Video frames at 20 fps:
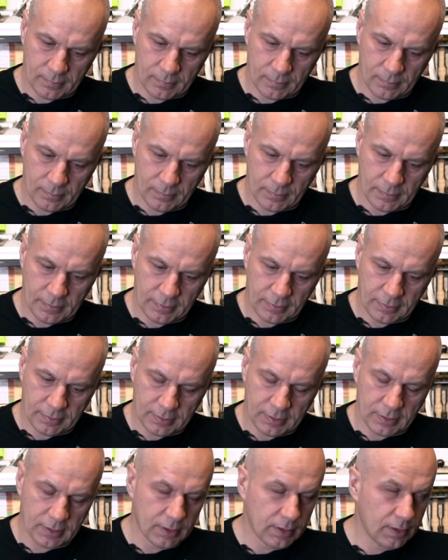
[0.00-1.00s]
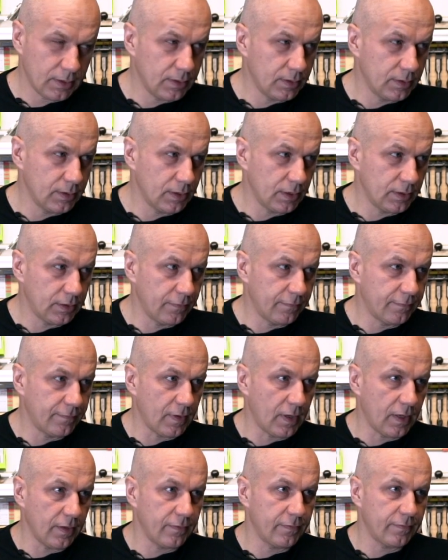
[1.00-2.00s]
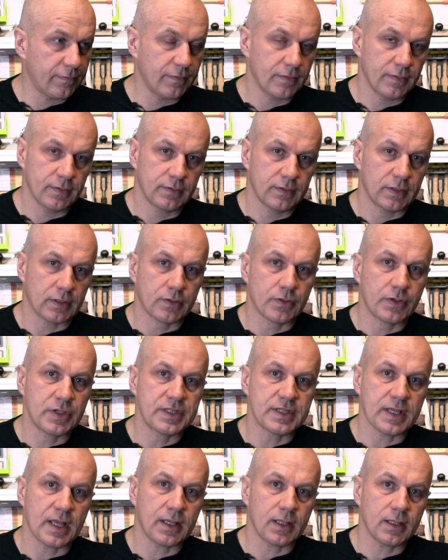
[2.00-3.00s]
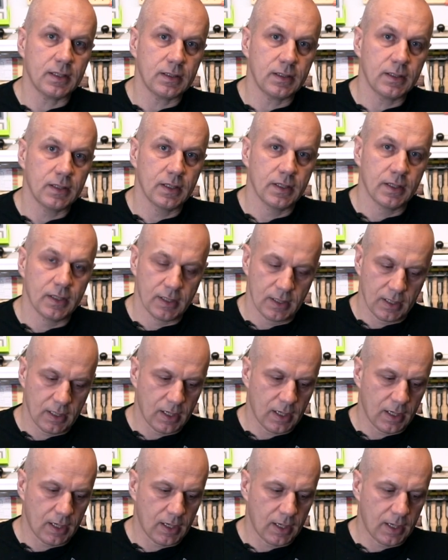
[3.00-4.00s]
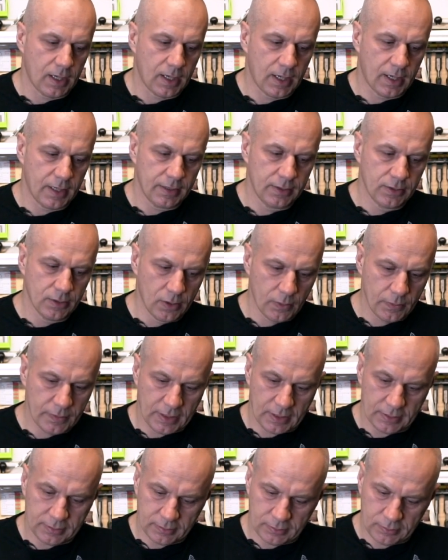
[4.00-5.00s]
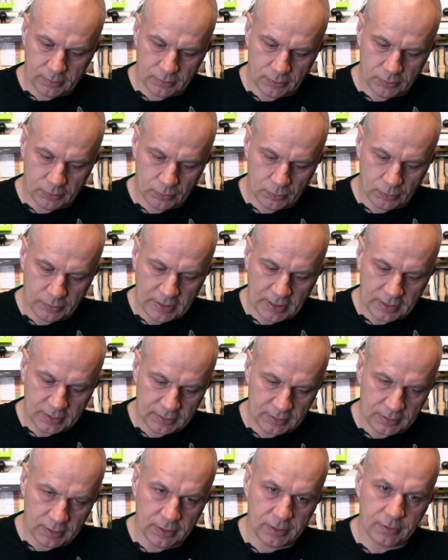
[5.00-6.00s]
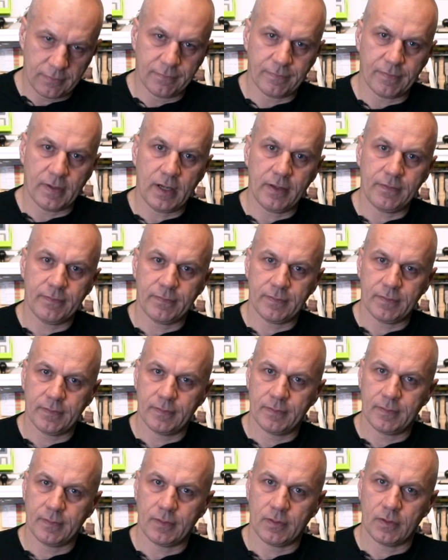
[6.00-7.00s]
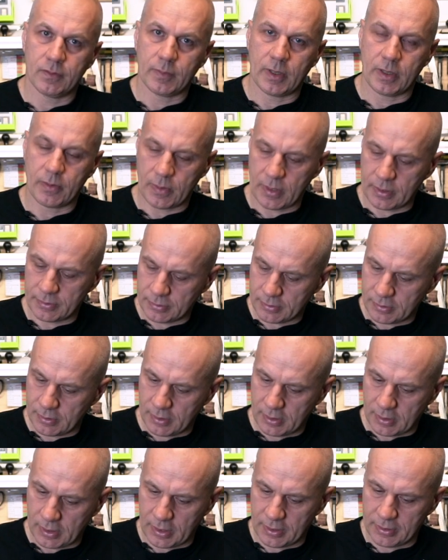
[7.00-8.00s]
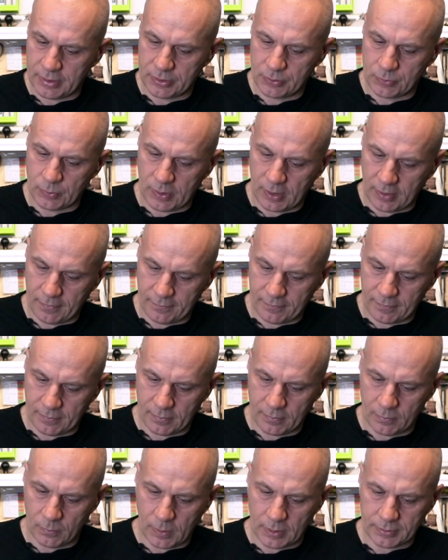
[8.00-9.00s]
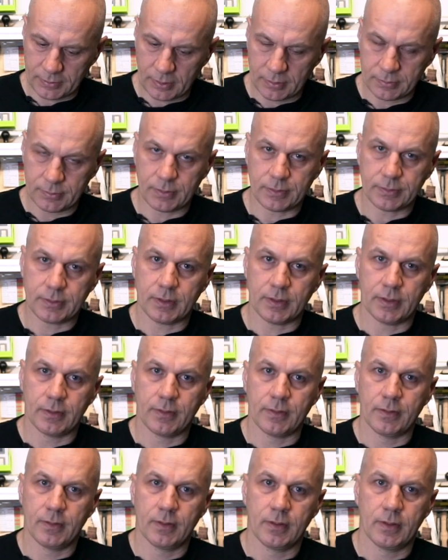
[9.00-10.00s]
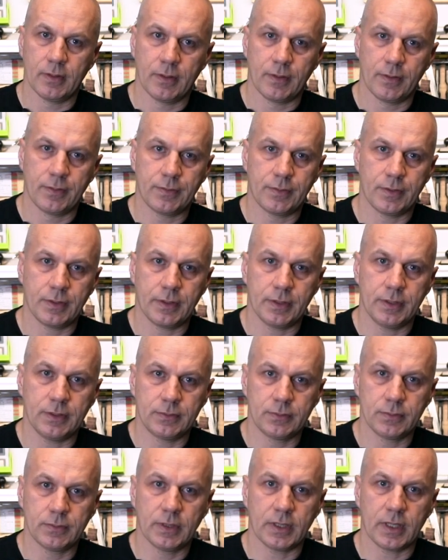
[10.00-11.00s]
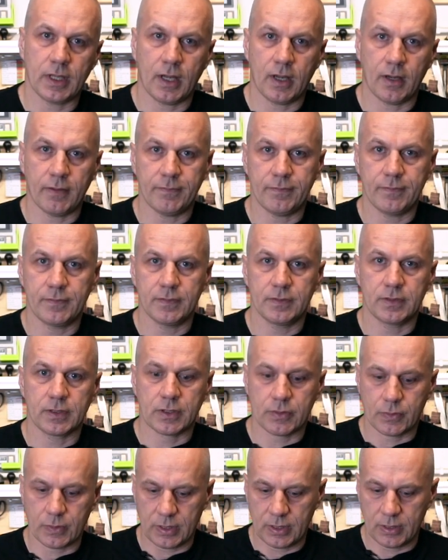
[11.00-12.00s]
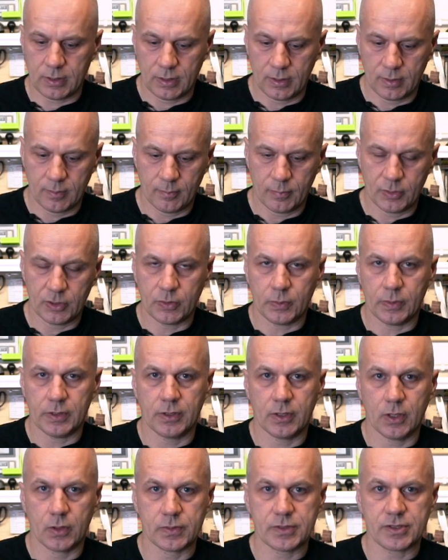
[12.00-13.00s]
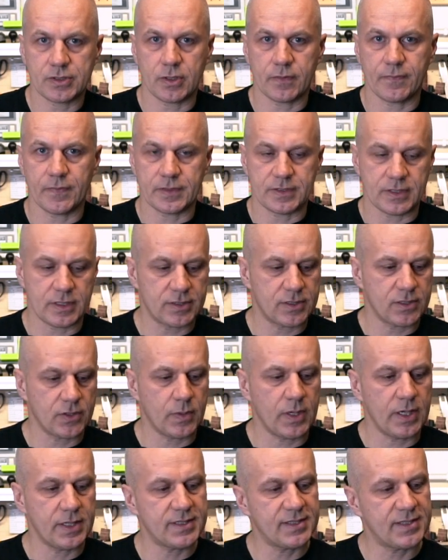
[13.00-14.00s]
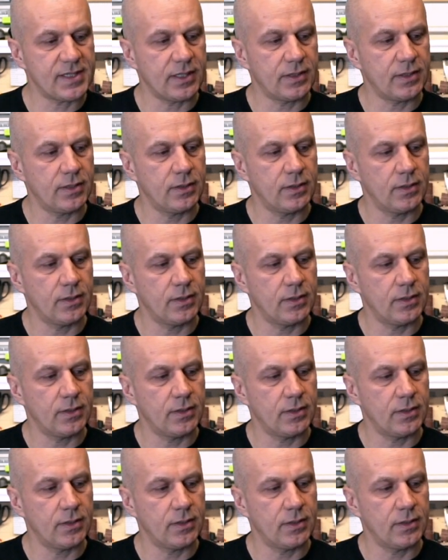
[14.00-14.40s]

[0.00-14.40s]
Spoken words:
with 95 degrees angle, I know that to get 95 on my runner, I need to have 132.5 degree between those surfaces. So I set